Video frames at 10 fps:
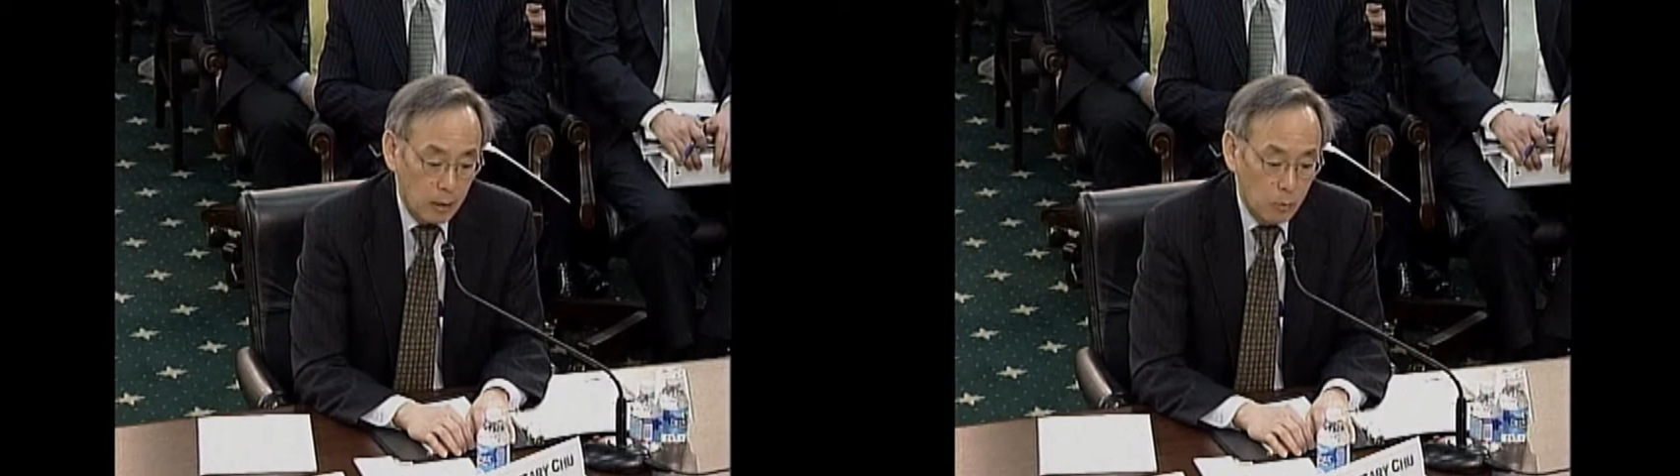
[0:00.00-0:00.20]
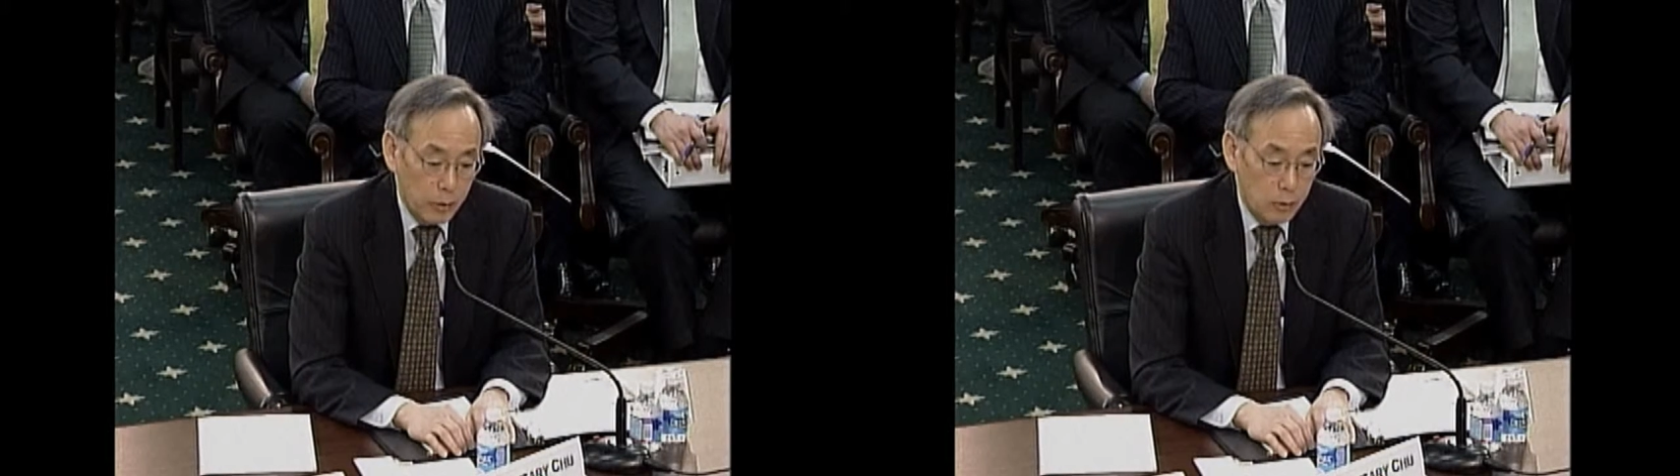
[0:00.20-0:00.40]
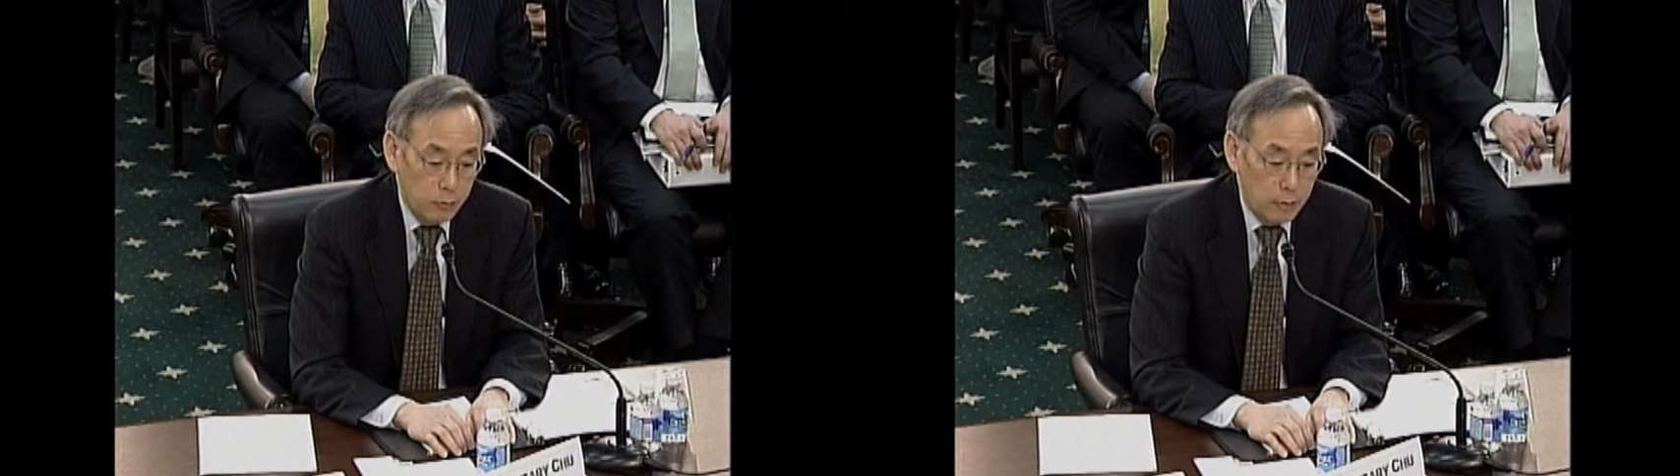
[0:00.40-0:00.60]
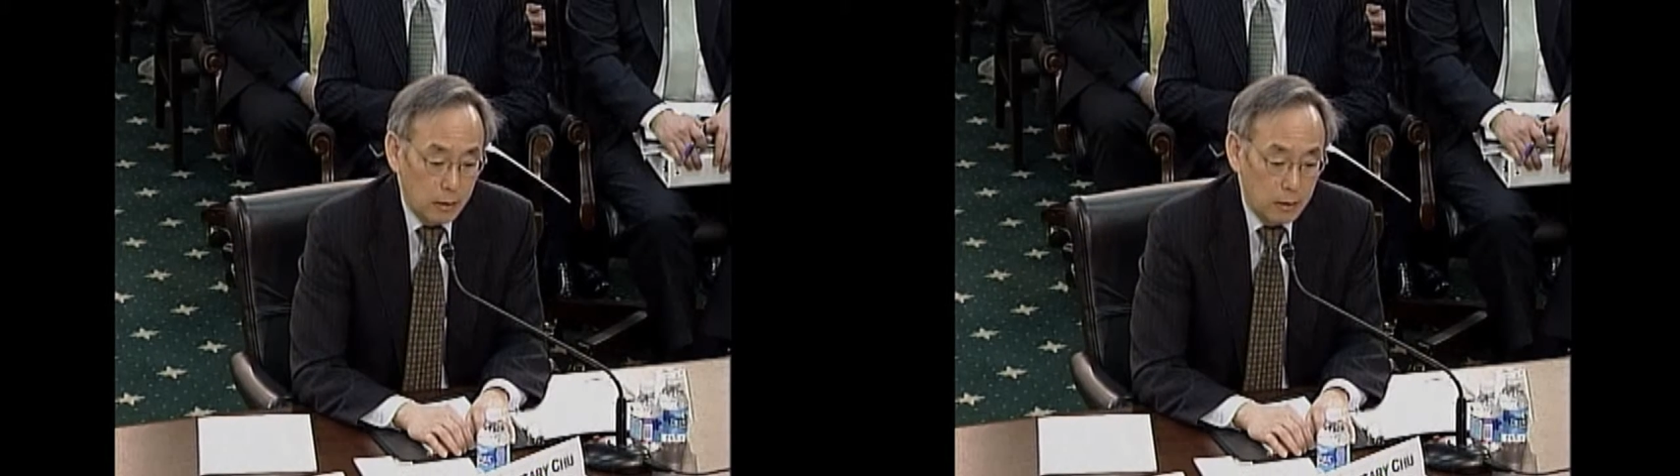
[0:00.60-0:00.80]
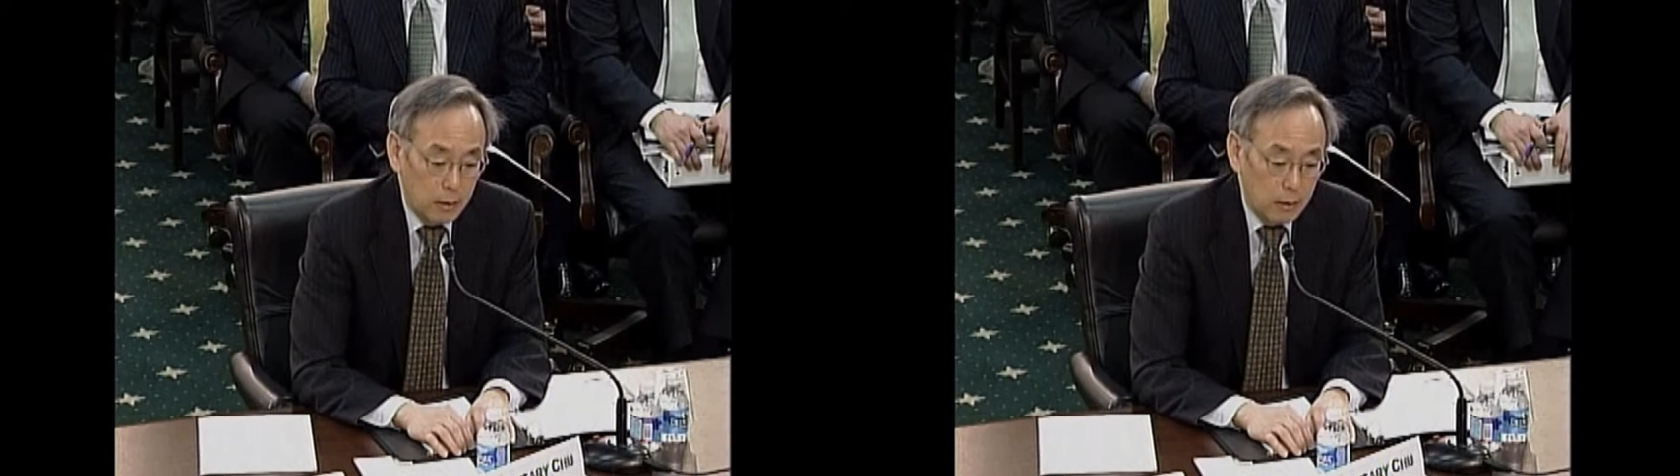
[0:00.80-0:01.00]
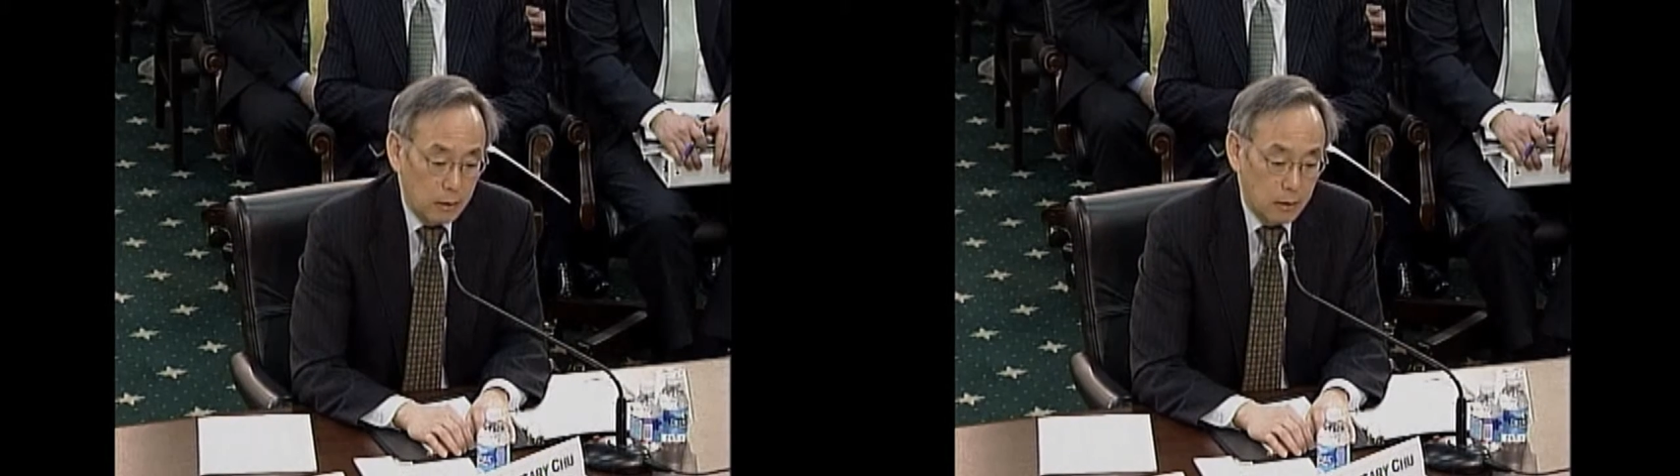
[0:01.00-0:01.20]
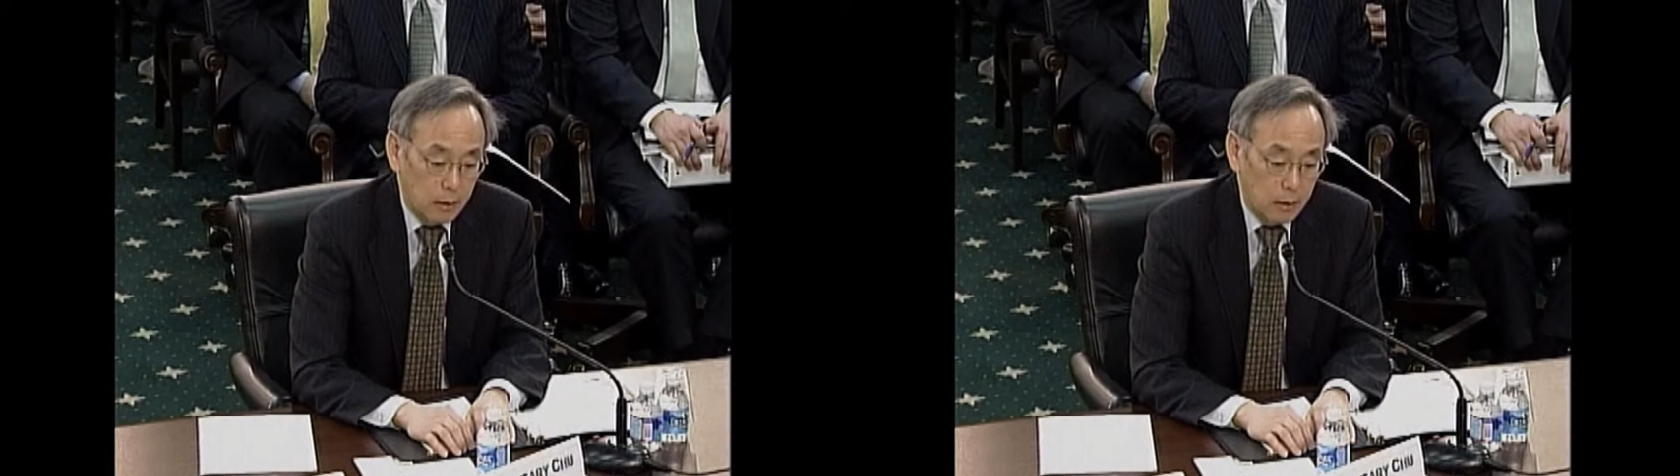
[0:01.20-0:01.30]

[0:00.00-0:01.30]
we do think that